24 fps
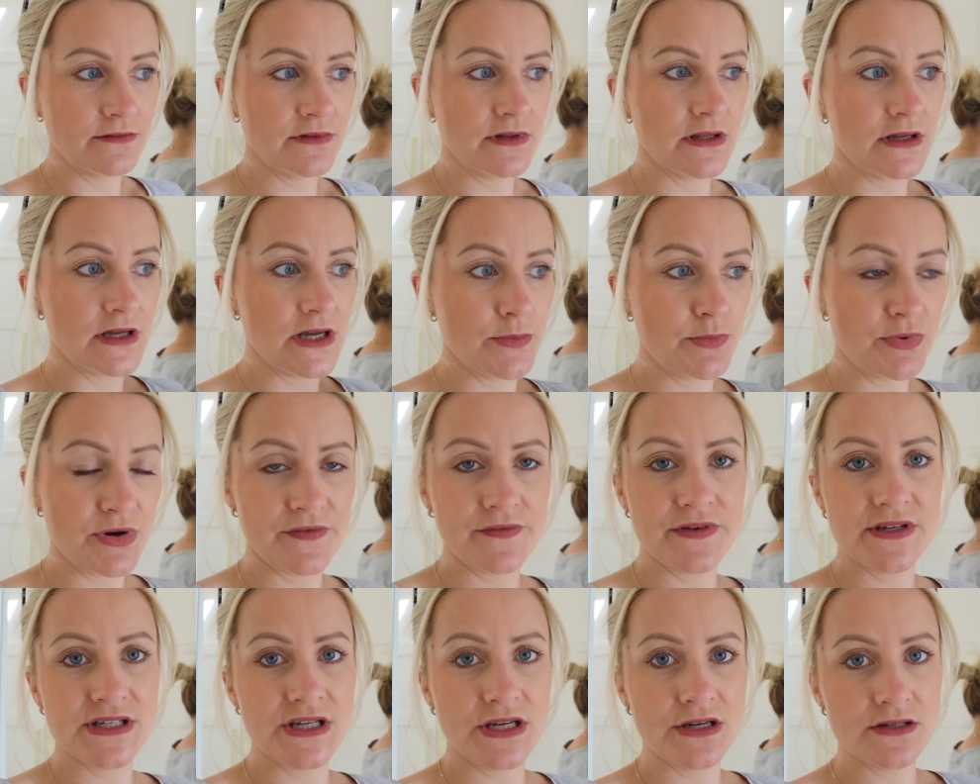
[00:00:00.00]
the
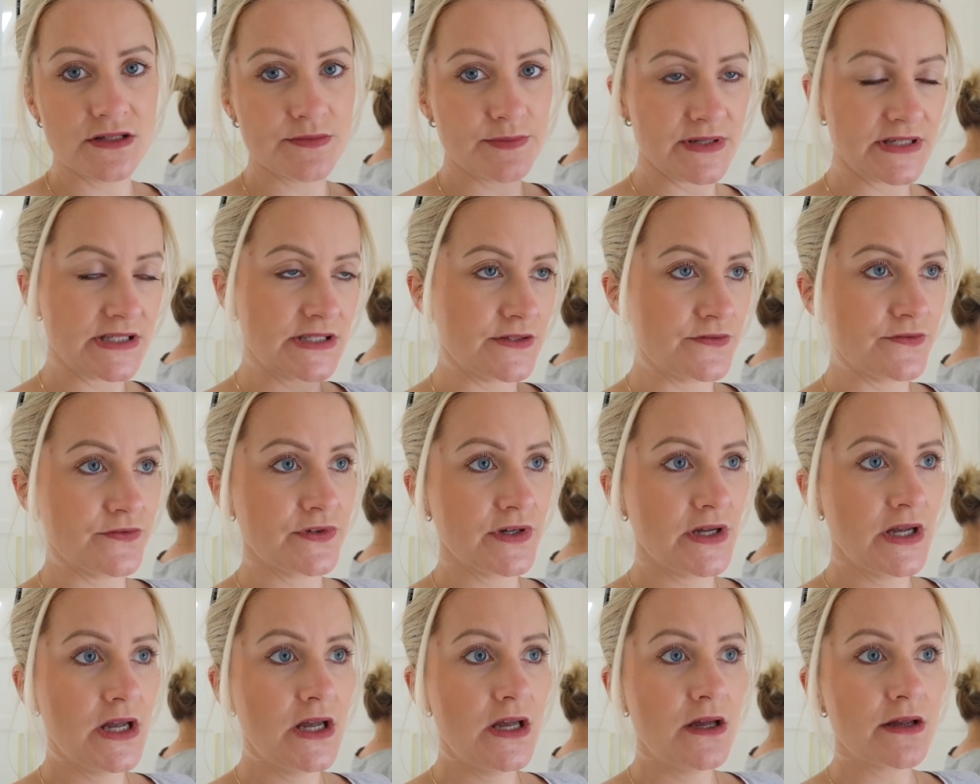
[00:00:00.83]
previous owners must have
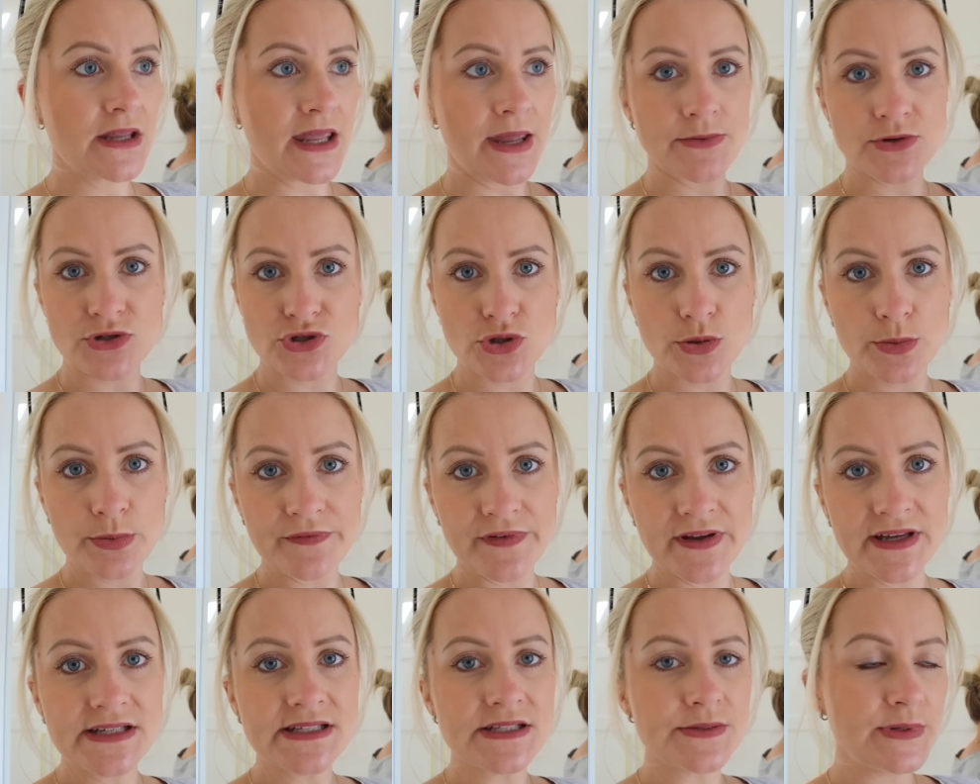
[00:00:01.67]
kept on top of
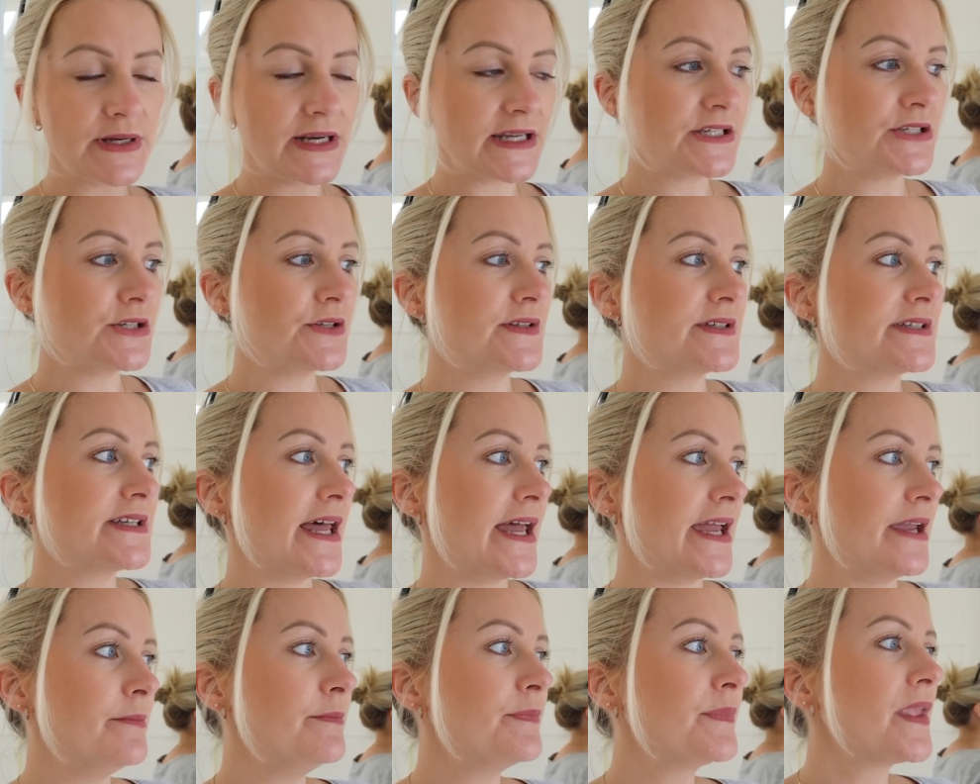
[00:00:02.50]
it, so we need to do the
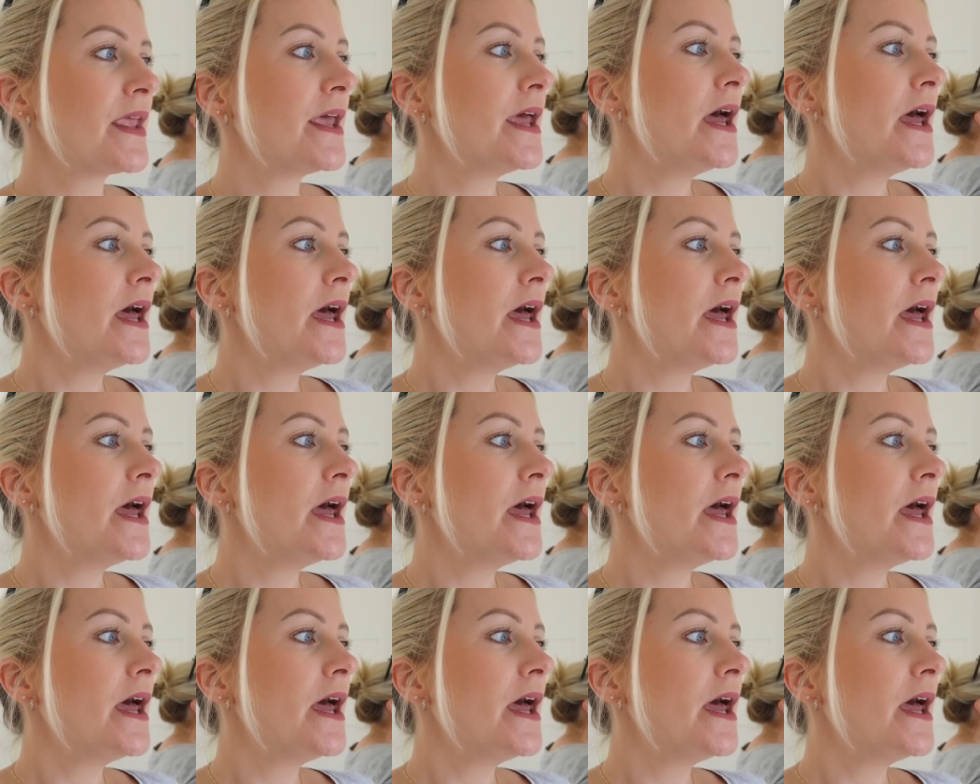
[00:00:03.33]
same.